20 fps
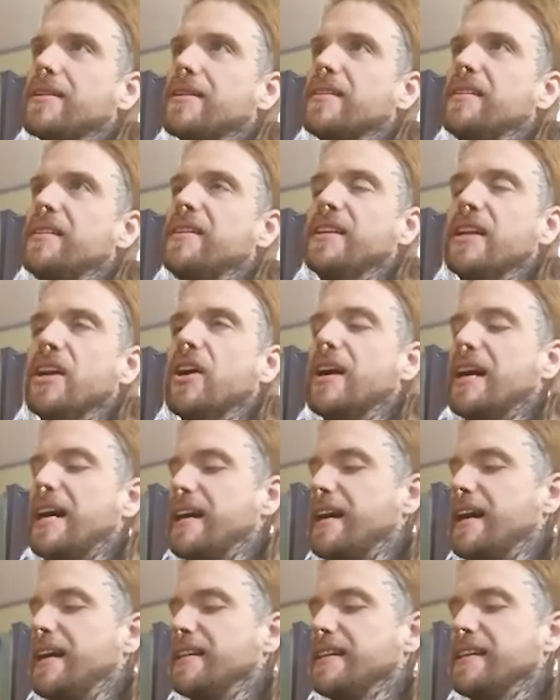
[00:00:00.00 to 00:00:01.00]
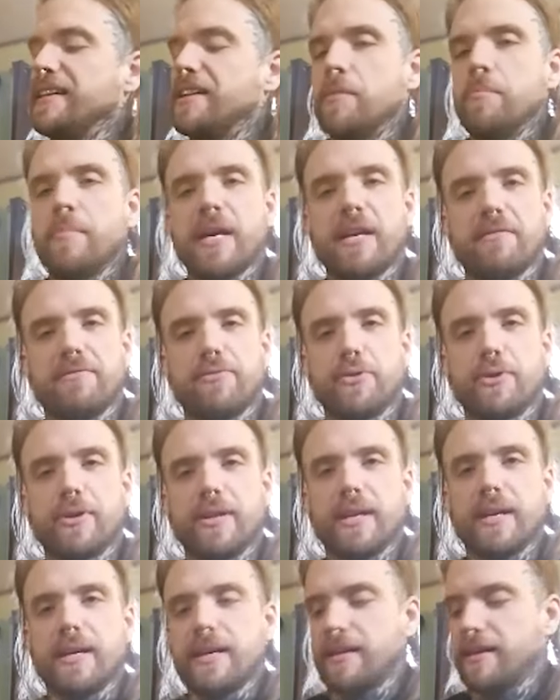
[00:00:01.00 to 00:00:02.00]
you know, I lean on metaphor
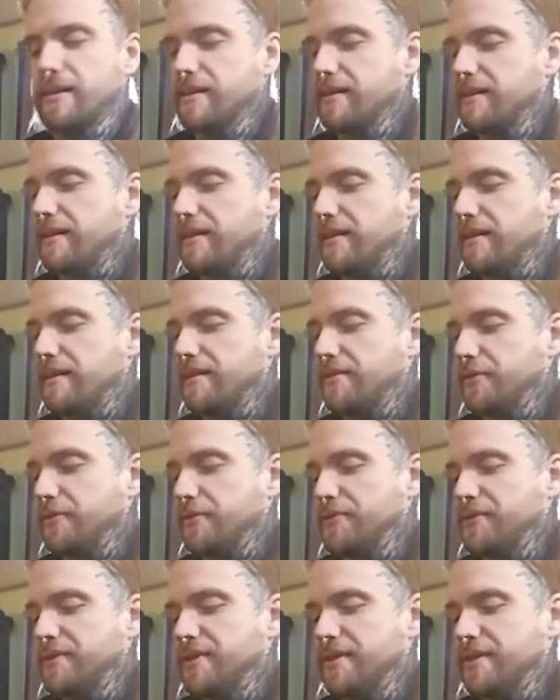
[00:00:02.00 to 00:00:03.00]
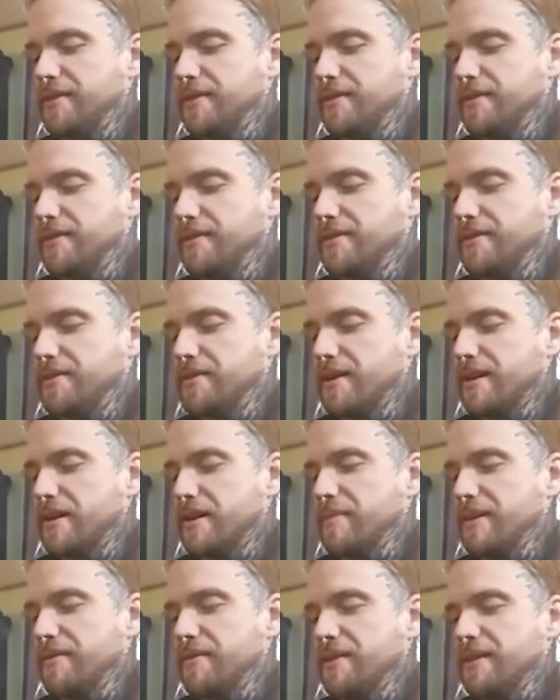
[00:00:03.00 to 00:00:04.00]
a lot to talk
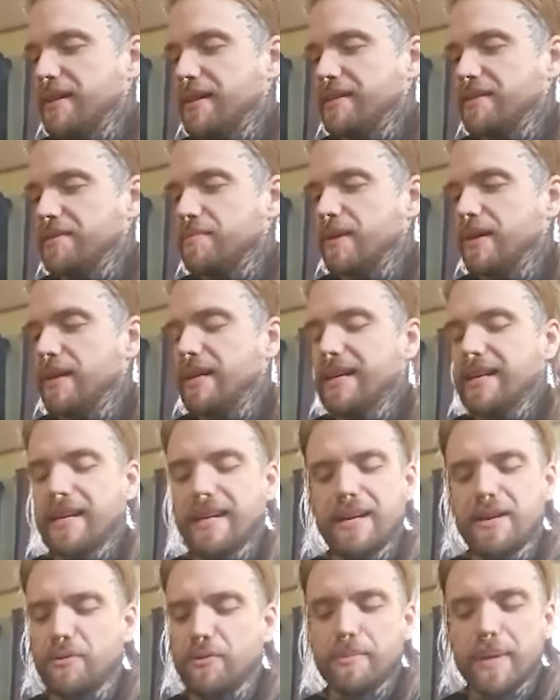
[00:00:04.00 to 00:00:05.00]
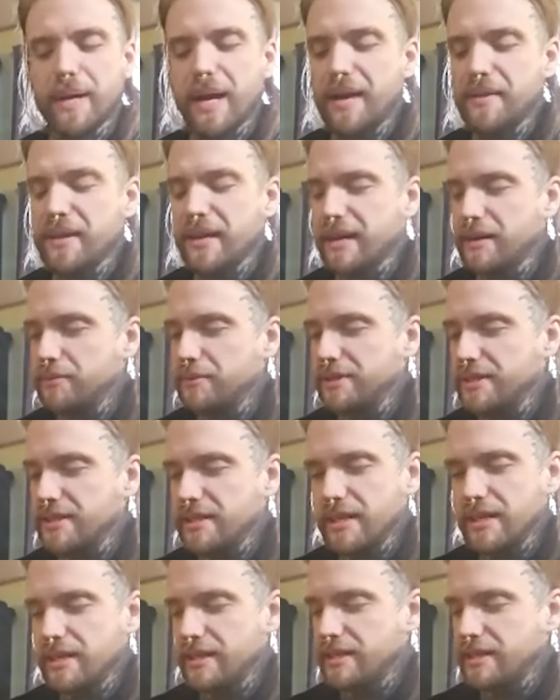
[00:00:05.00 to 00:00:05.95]
about things, but I don't remember. I think it was